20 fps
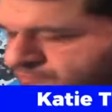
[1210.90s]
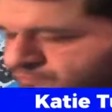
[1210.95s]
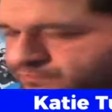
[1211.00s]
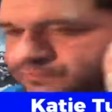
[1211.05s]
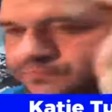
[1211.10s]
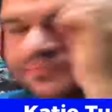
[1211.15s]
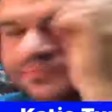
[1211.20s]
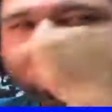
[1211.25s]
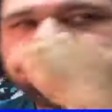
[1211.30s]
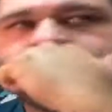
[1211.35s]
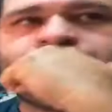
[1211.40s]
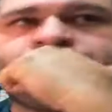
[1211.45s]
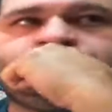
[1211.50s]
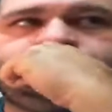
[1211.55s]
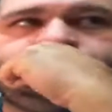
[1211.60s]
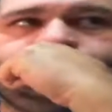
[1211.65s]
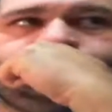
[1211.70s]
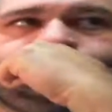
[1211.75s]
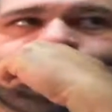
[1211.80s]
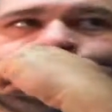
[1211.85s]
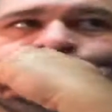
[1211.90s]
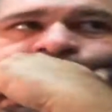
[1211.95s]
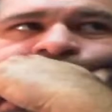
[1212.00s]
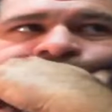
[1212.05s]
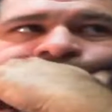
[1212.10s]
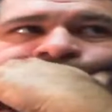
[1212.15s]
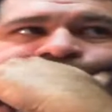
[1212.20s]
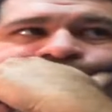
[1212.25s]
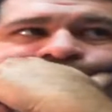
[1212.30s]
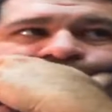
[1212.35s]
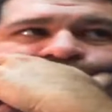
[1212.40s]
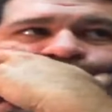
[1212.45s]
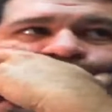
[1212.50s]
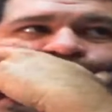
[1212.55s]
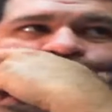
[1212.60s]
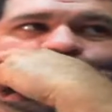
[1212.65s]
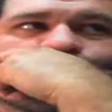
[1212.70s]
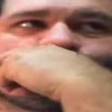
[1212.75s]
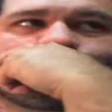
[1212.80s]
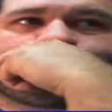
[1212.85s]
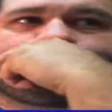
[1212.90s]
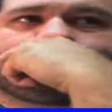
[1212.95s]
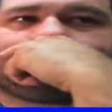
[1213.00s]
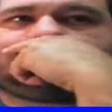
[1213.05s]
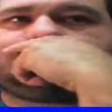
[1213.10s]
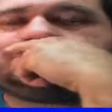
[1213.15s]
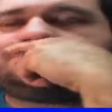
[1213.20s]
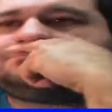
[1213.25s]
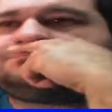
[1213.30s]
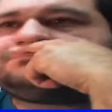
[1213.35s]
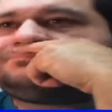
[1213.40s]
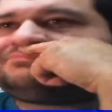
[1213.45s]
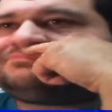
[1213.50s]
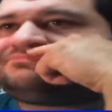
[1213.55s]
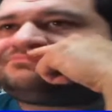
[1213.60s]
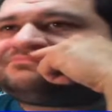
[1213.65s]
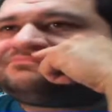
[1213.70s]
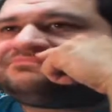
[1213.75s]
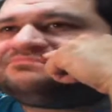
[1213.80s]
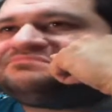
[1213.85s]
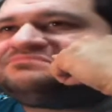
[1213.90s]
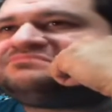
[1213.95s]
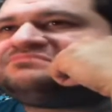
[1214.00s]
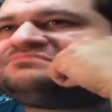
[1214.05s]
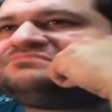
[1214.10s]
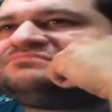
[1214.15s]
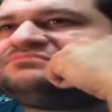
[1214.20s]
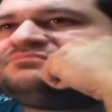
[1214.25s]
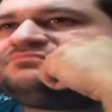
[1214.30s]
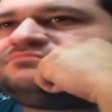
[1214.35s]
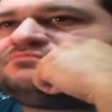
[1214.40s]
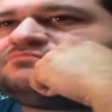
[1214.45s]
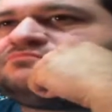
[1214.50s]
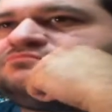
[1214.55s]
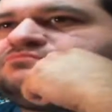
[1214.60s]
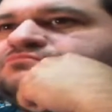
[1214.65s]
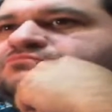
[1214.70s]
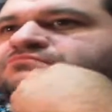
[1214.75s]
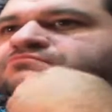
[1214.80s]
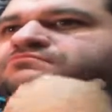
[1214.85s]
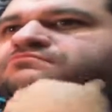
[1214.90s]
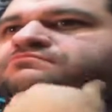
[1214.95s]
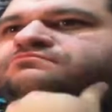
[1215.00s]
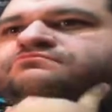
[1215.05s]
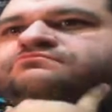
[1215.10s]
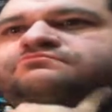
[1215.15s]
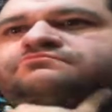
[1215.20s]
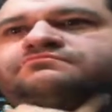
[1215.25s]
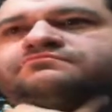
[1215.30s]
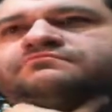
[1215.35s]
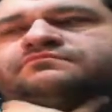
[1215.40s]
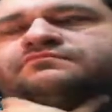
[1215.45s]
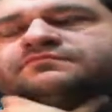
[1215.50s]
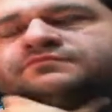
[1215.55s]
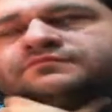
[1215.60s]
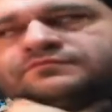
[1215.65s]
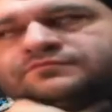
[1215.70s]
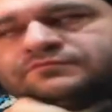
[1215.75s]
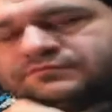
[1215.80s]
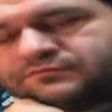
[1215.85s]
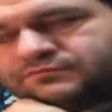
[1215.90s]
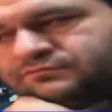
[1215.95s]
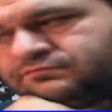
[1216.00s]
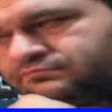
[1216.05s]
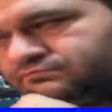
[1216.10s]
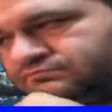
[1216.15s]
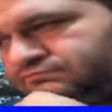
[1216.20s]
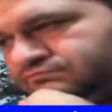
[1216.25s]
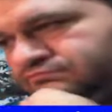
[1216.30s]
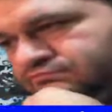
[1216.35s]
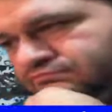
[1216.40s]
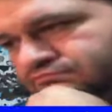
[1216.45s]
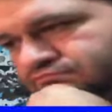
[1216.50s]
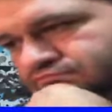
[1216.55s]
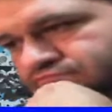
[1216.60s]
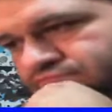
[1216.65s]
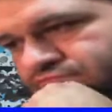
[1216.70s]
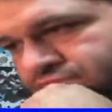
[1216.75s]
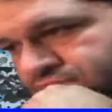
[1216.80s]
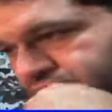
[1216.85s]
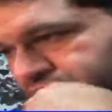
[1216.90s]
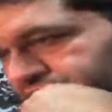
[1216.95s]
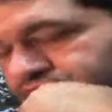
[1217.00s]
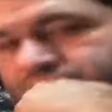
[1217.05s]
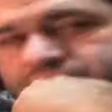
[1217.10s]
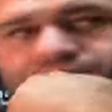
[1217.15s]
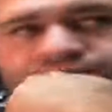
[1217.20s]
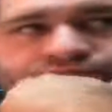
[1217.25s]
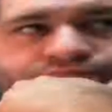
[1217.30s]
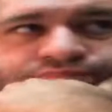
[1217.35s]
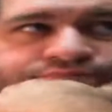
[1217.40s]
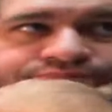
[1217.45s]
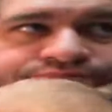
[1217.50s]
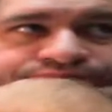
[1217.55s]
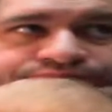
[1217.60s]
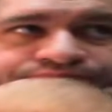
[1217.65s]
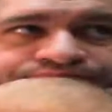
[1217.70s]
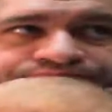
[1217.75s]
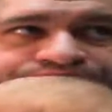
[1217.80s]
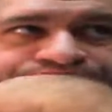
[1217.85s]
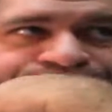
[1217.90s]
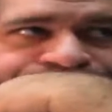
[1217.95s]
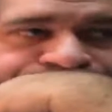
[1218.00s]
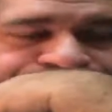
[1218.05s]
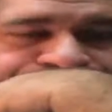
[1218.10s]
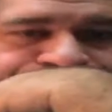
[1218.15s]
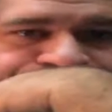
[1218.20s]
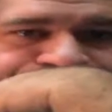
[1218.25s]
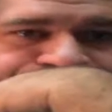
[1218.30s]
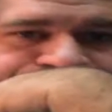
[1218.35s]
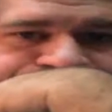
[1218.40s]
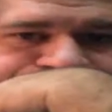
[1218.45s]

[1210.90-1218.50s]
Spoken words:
and choose what I'm willing to deal with and what I'm not. So far to date, everything that I've